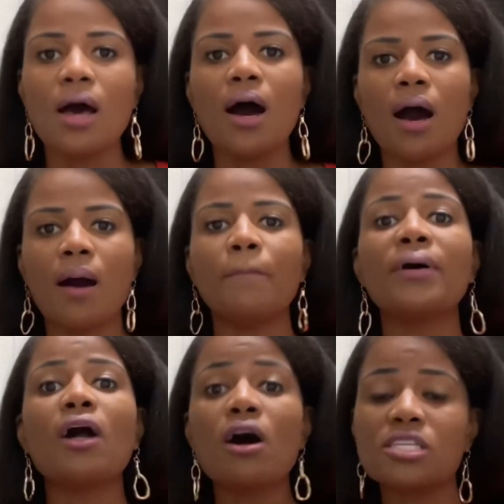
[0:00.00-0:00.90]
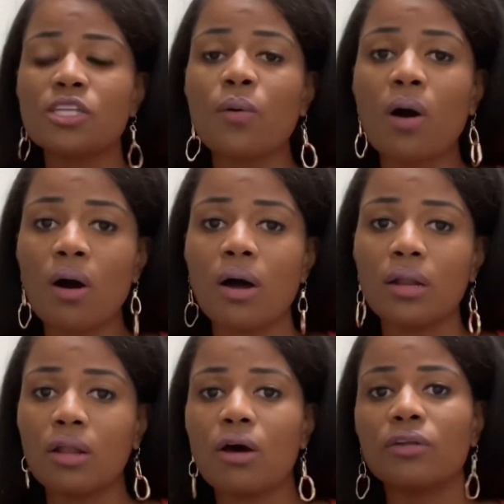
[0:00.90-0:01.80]
But also
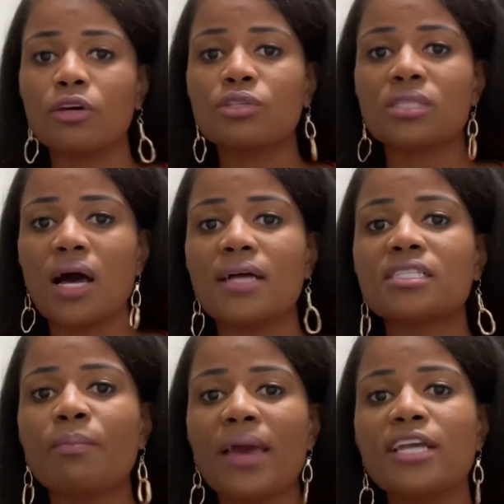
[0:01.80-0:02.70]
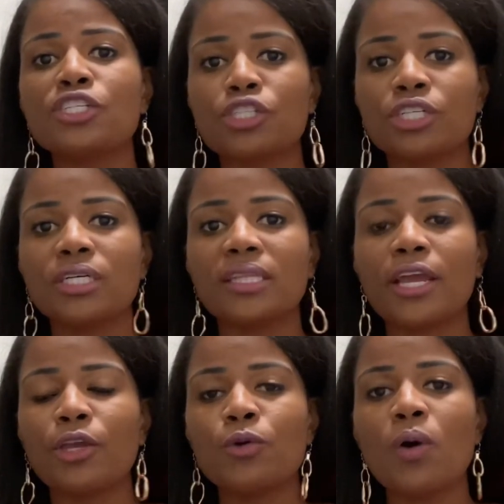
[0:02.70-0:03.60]
along those lines, make sure
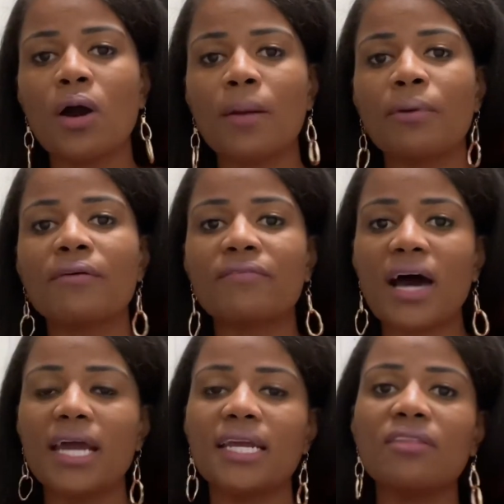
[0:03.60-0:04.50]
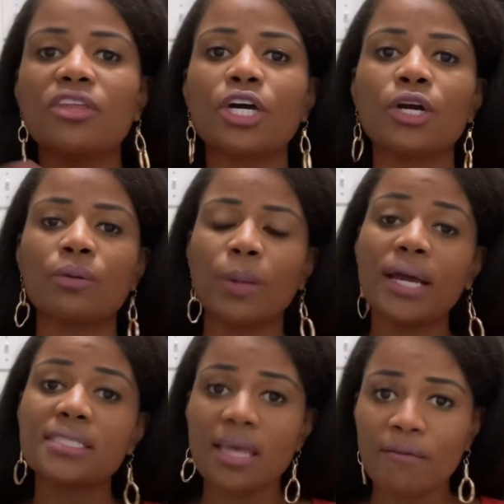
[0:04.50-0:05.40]
that you are providing the
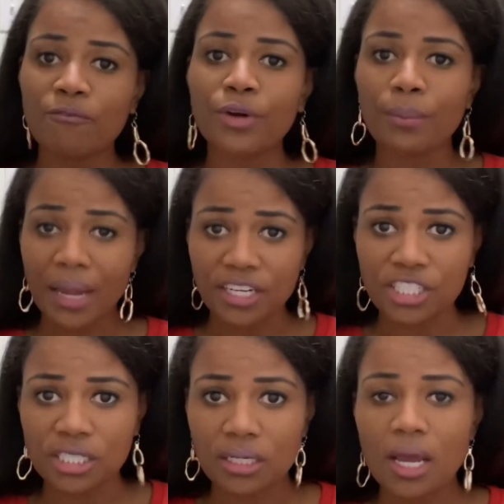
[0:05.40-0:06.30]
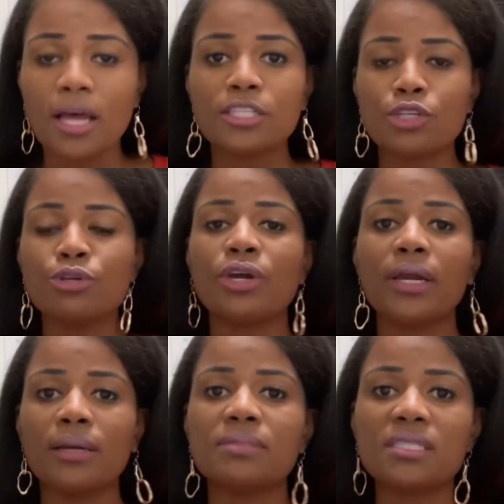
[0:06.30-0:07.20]
correct information to your
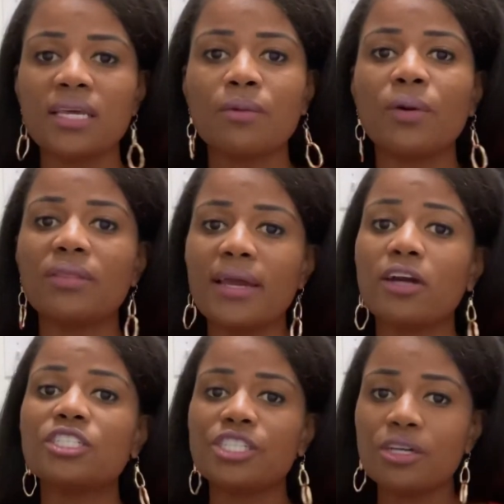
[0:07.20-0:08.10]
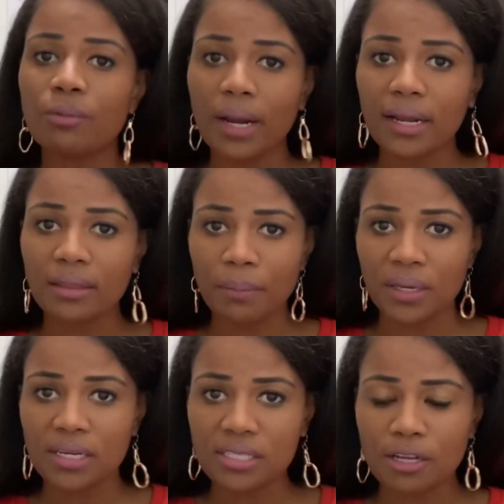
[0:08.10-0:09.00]
MC when they are generating the
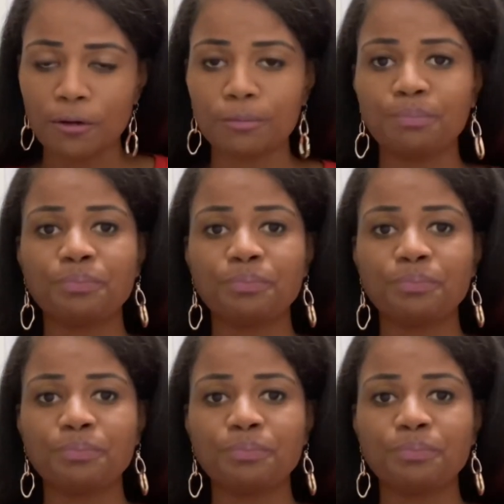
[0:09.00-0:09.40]
PSL.